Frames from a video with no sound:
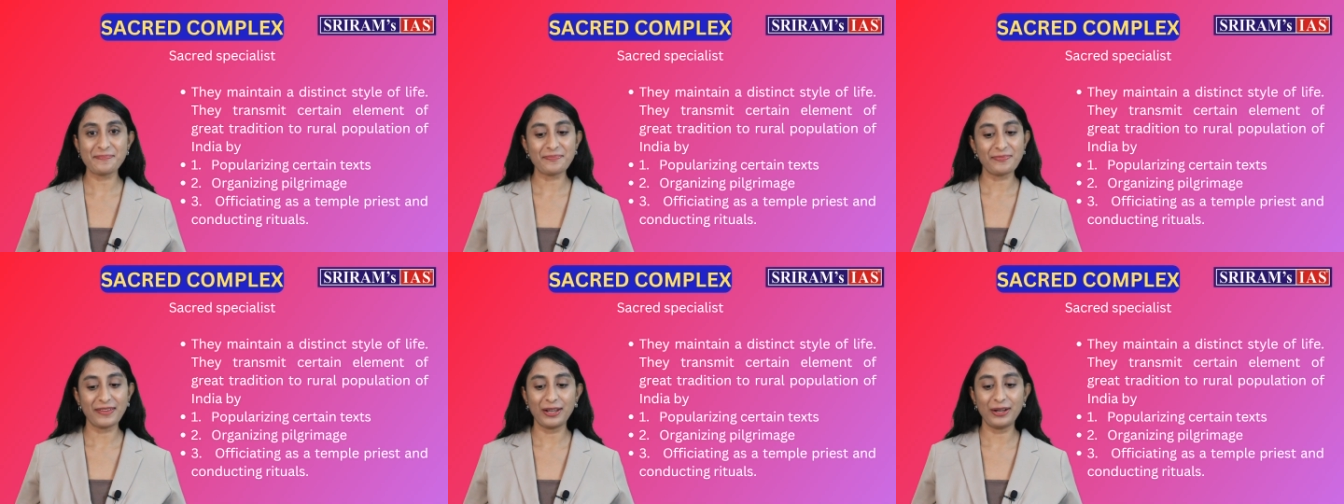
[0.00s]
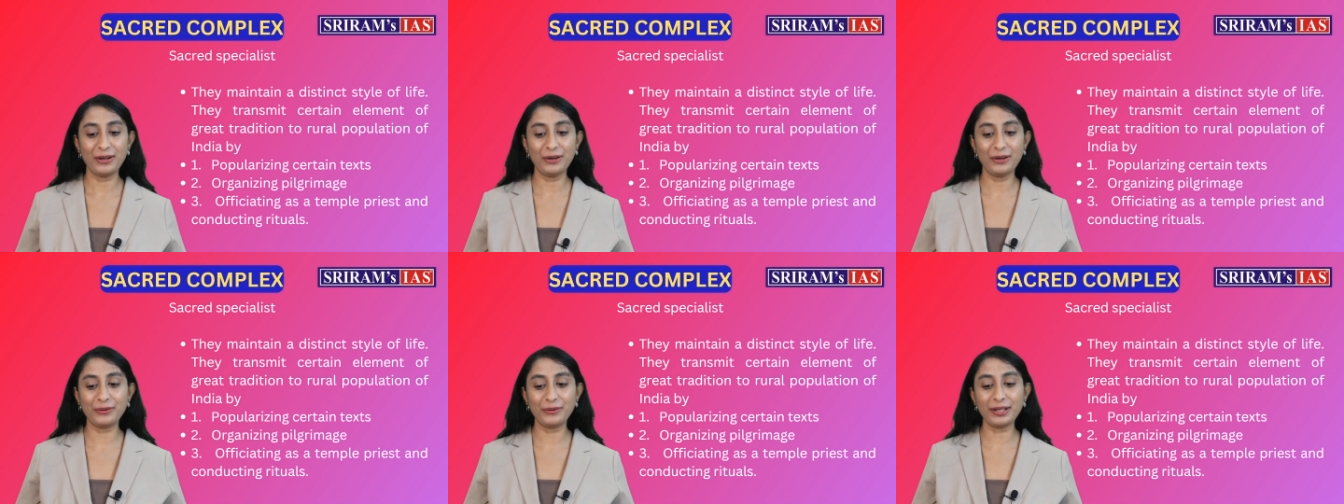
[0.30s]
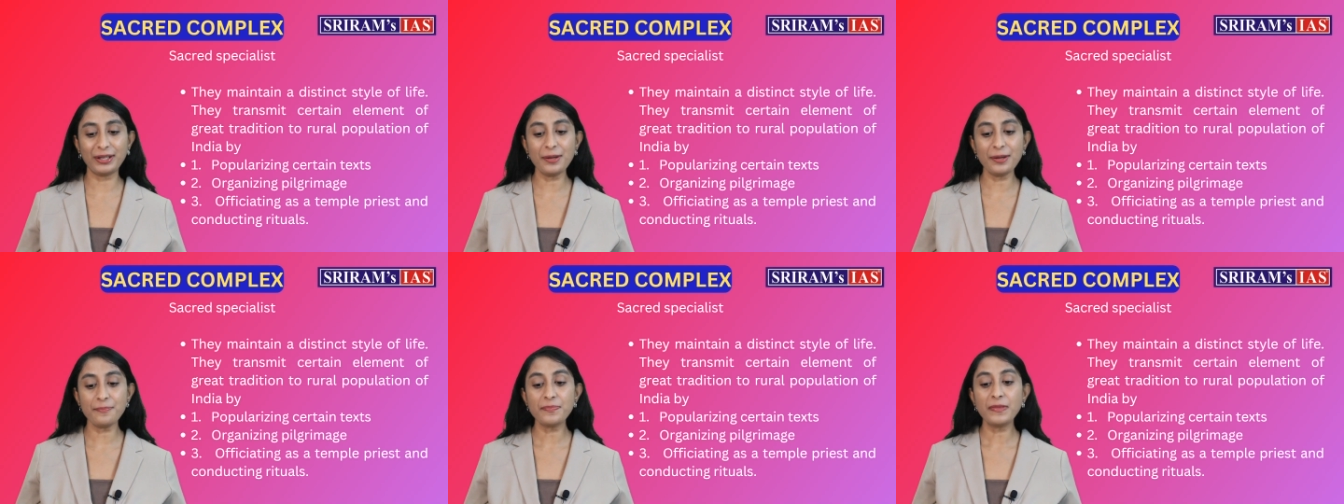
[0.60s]
Okay,
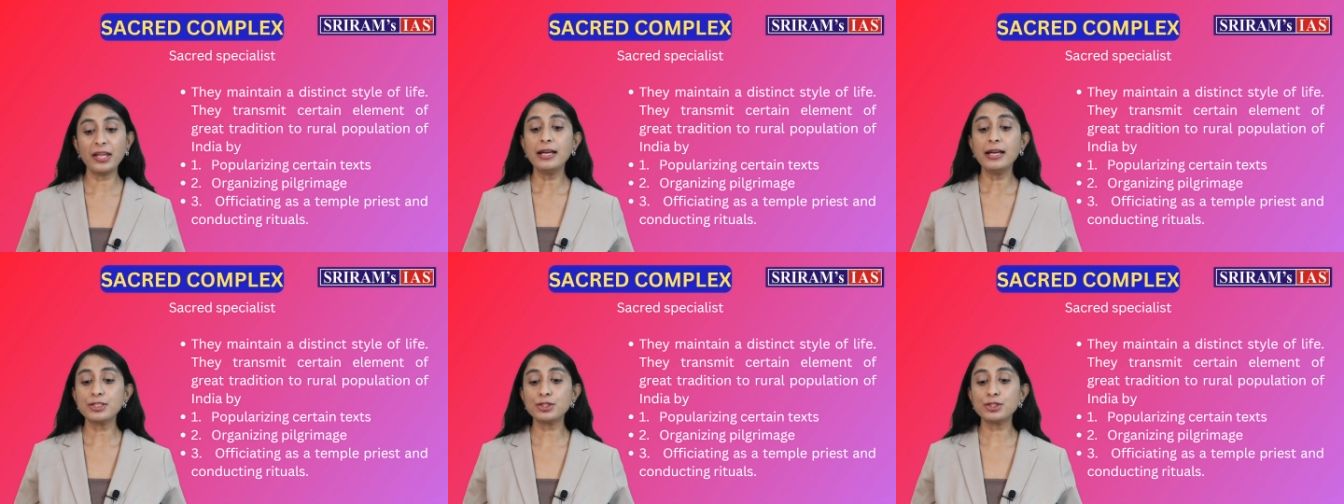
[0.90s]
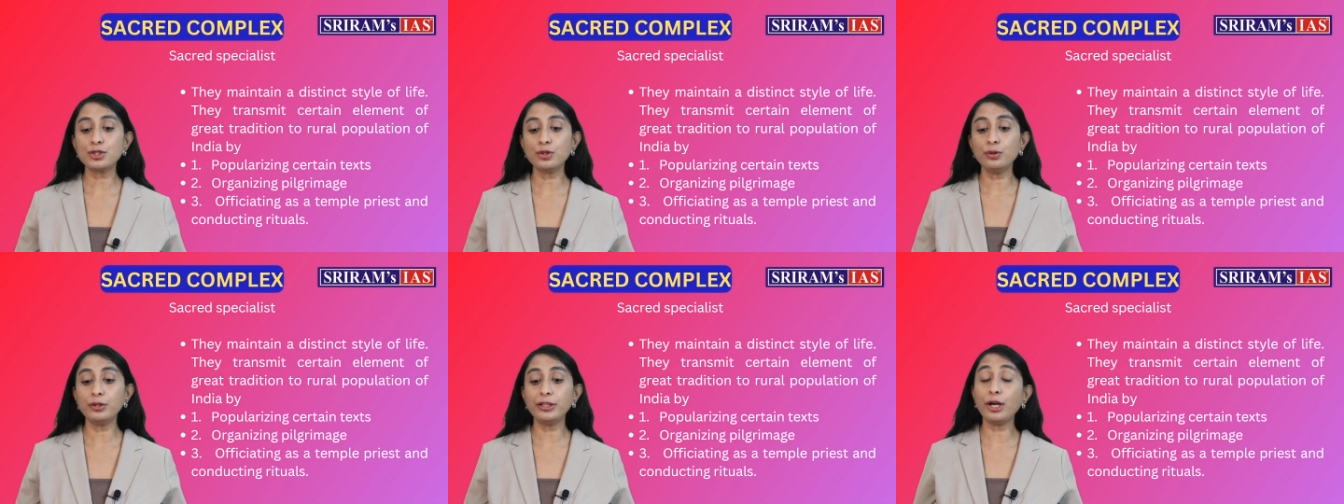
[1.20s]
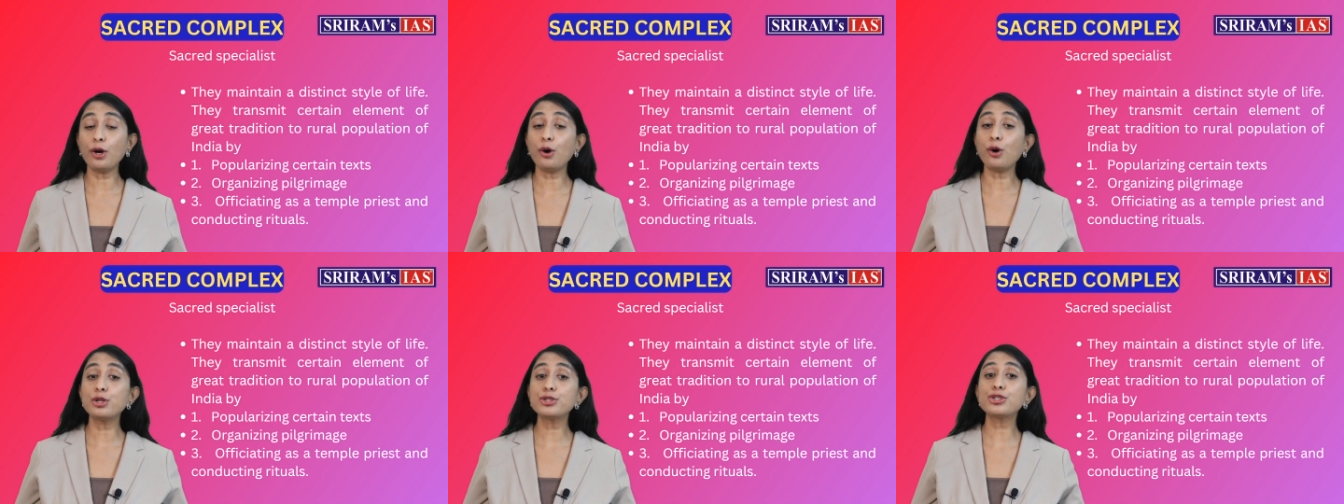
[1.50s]
so they
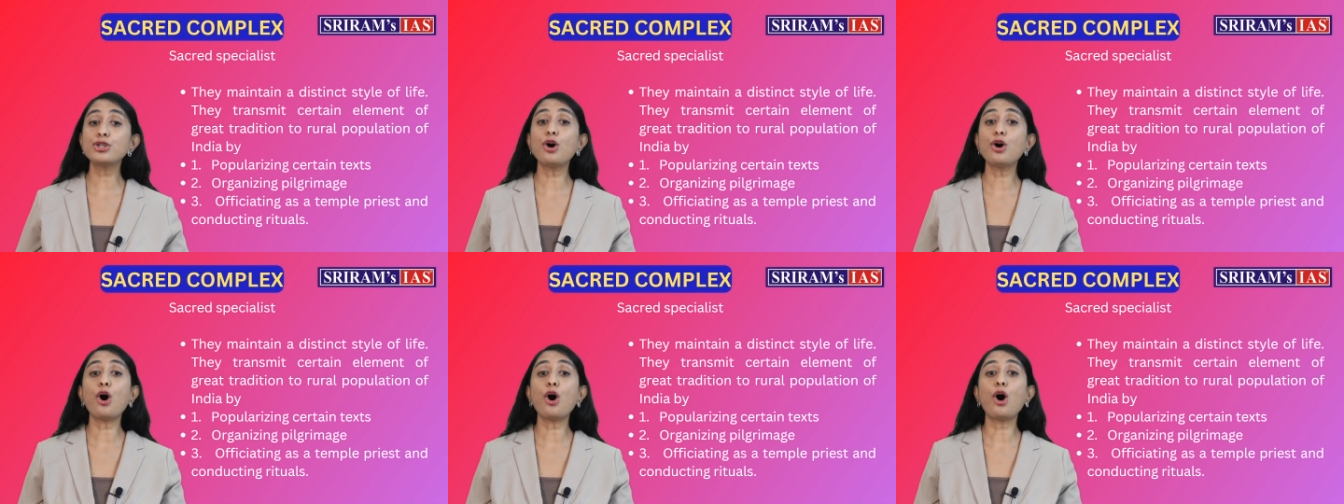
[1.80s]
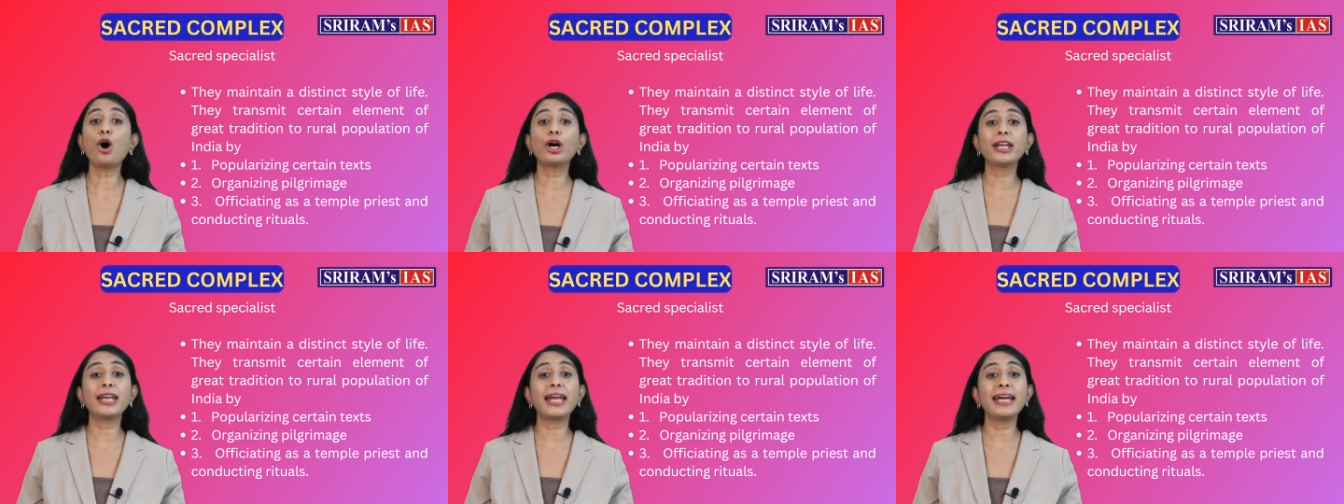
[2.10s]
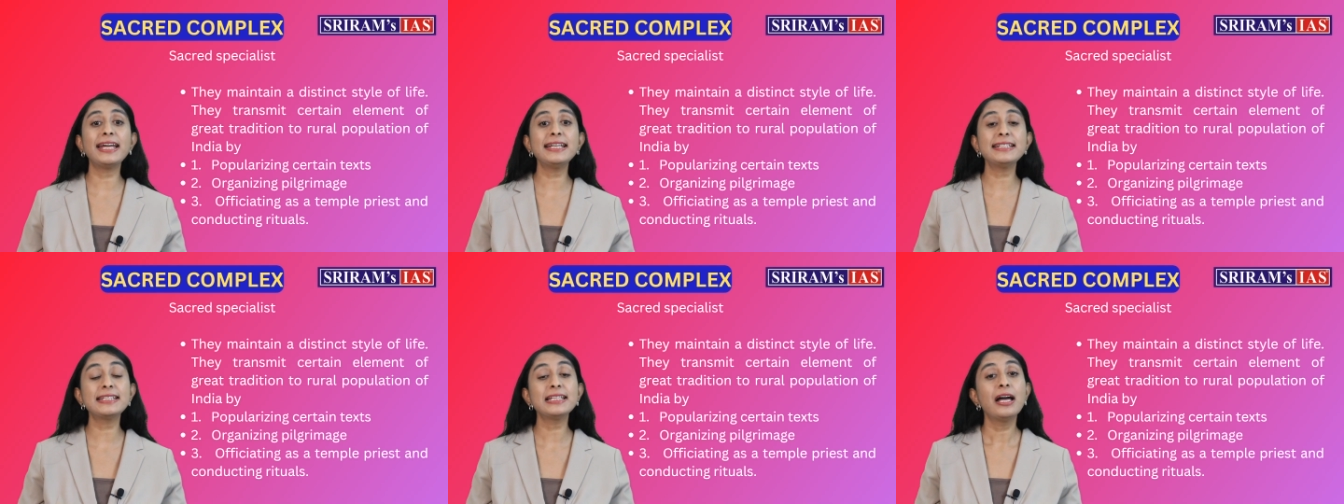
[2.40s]
also organize
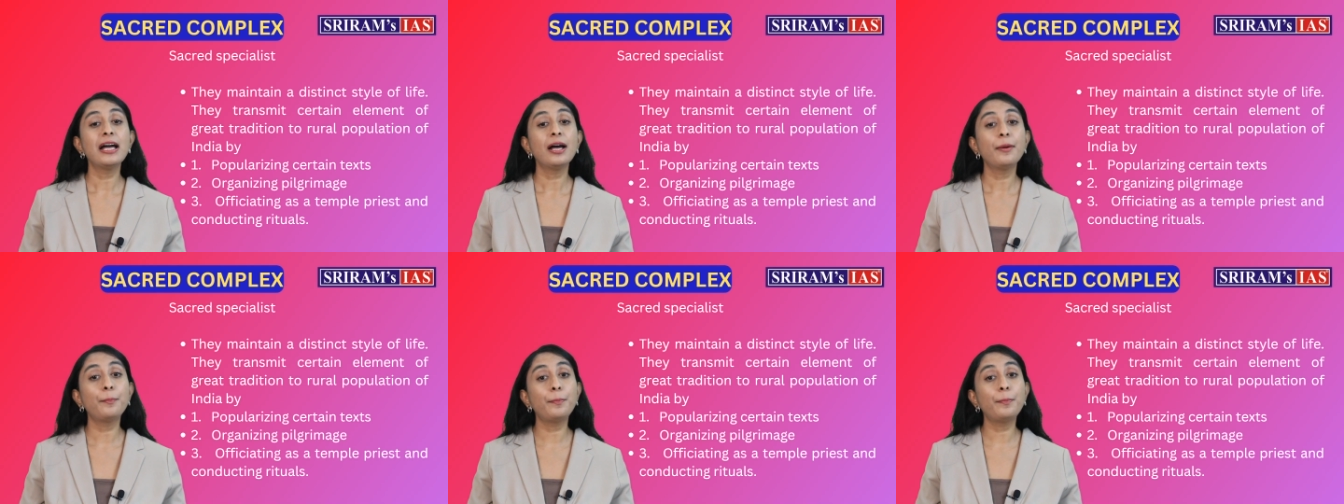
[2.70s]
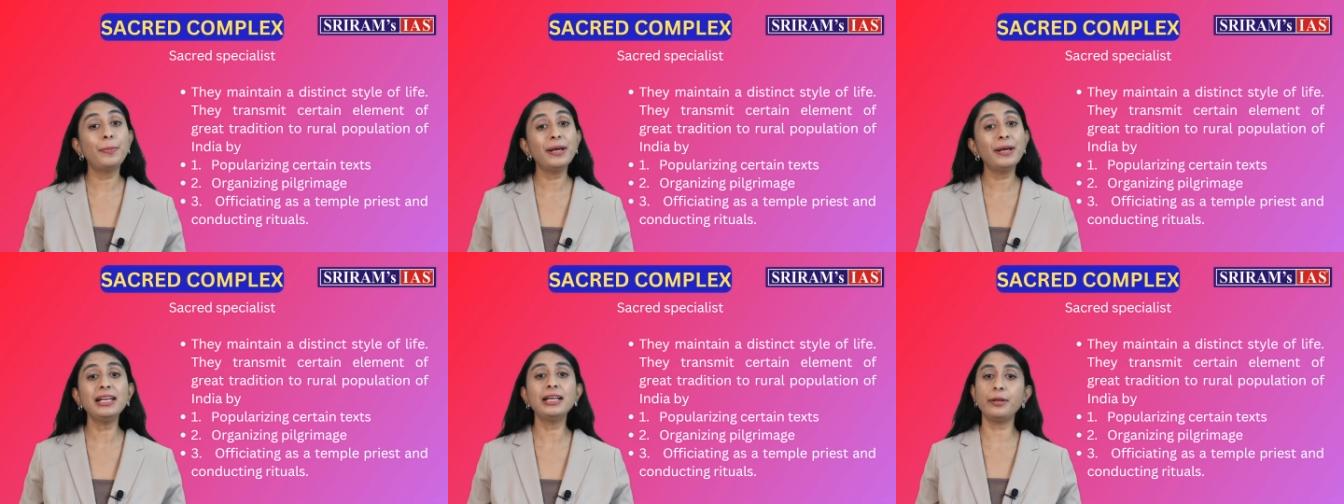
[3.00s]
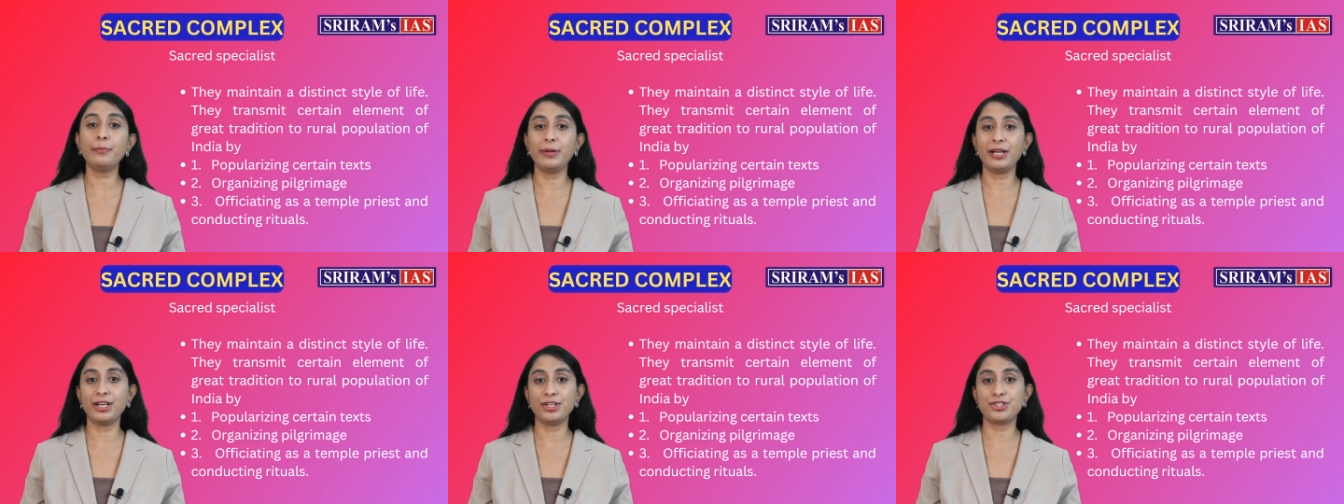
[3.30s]

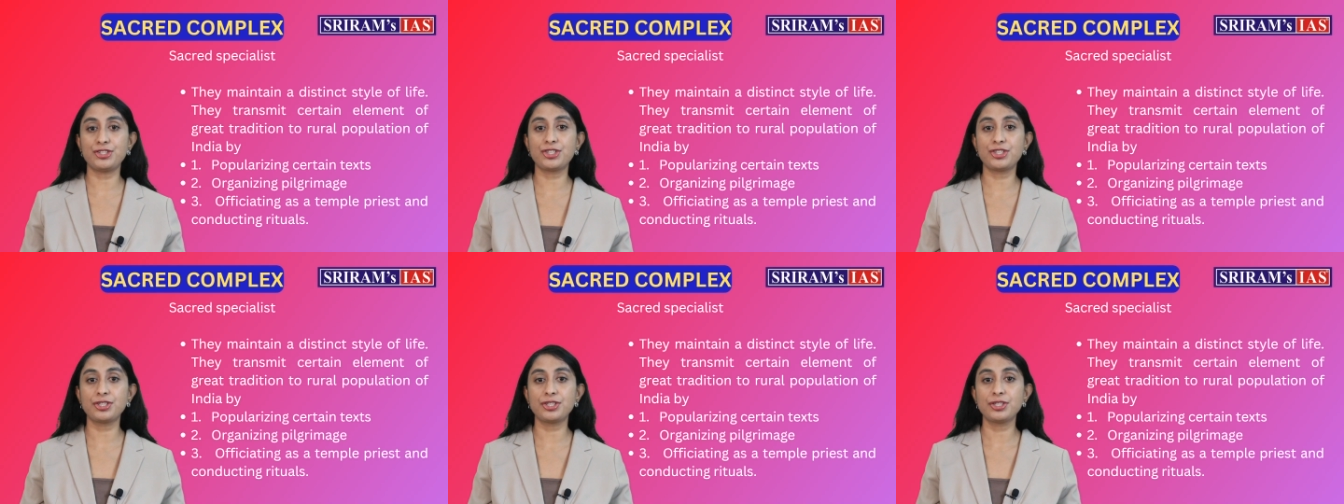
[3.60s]
pilgrimage.